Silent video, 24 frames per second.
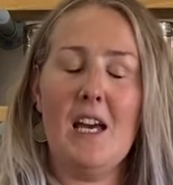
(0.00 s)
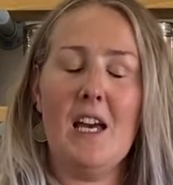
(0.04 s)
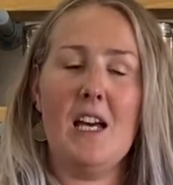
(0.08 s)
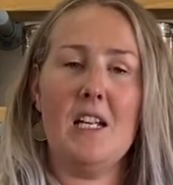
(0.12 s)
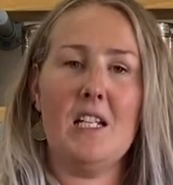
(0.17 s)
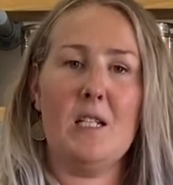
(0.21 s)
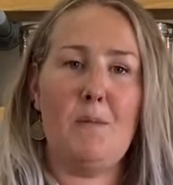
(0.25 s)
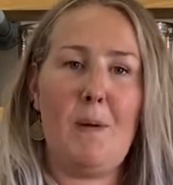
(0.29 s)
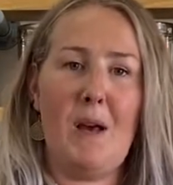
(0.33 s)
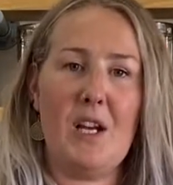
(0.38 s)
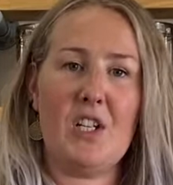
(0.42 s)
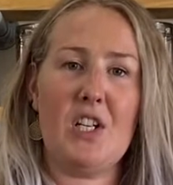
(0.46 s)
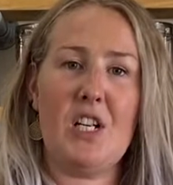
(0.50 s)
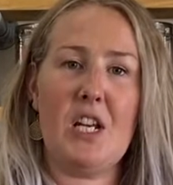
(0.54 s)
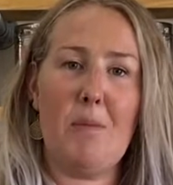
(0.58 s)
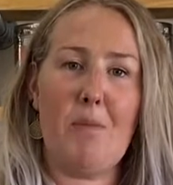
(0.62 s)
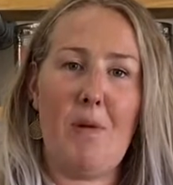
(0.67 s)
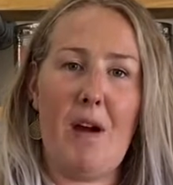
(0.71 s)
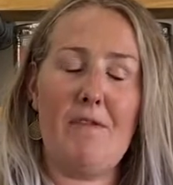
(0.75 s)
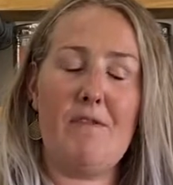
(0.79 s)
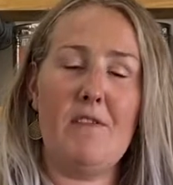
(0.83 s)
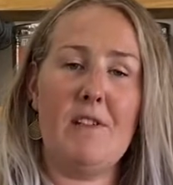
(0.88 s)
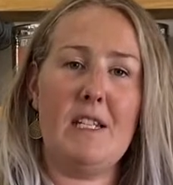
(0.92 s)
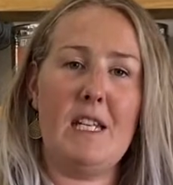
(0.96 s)
especially a
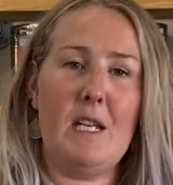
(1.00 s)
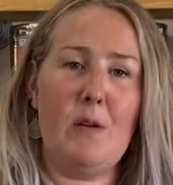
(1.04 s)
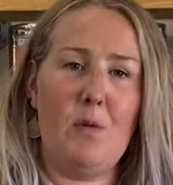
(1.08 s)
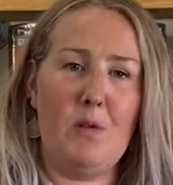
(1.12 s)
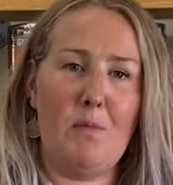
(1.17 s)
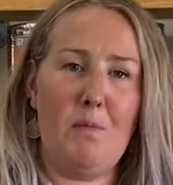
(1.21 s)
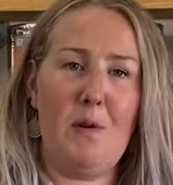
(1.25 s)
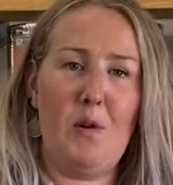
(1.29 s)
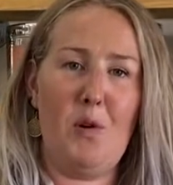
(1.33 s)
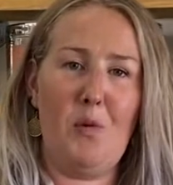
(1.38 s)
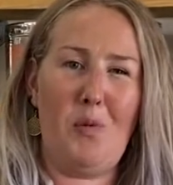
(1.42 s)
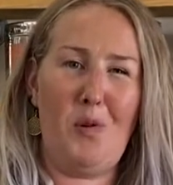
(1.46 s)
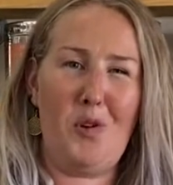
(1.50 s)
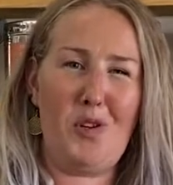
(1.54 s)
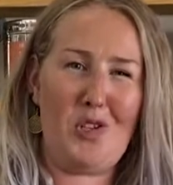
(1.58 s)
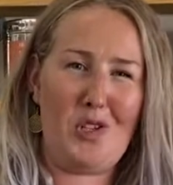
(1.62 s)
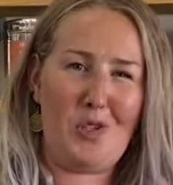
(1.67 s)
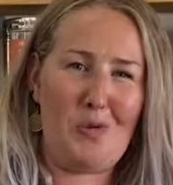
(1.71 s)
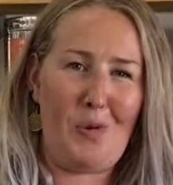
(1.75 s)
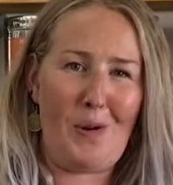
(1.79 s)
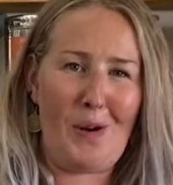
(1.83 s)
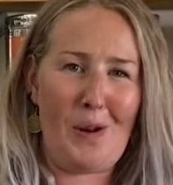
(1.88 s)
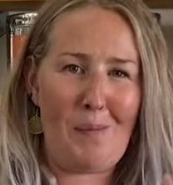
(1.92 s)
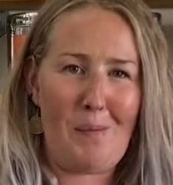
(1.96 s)
breakfast tea with milk, but
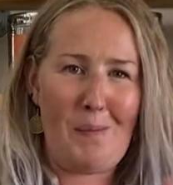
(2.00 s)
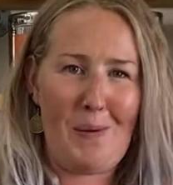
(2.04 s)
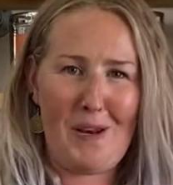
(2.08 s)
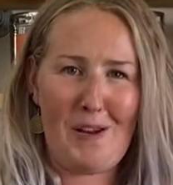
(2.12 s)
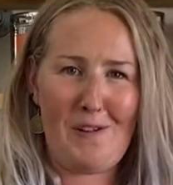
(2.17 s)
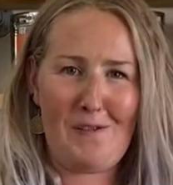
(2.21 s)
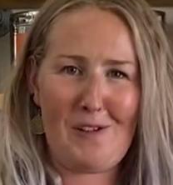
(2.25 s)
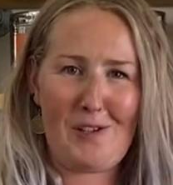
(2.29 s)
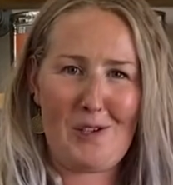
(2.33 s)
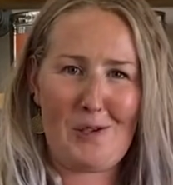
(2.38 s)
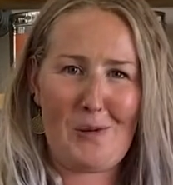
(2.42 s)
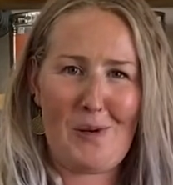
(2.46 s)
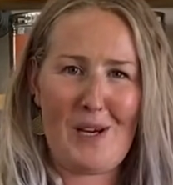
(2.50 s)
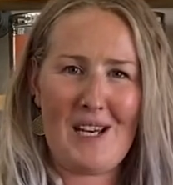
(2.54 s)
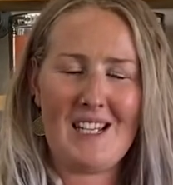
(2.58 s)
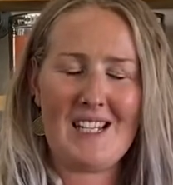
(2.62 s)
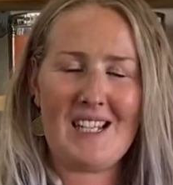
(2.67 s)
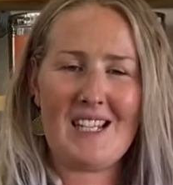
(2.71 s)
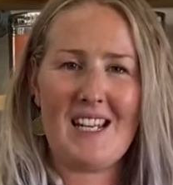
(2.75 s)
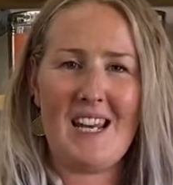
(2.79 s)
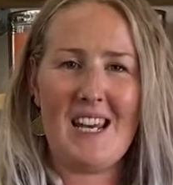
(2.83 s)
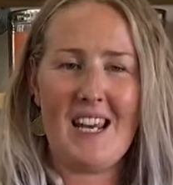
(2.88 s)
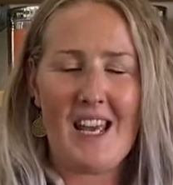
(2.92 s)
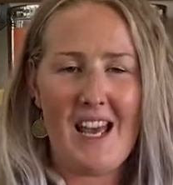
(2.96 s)
just want a bit of a twist.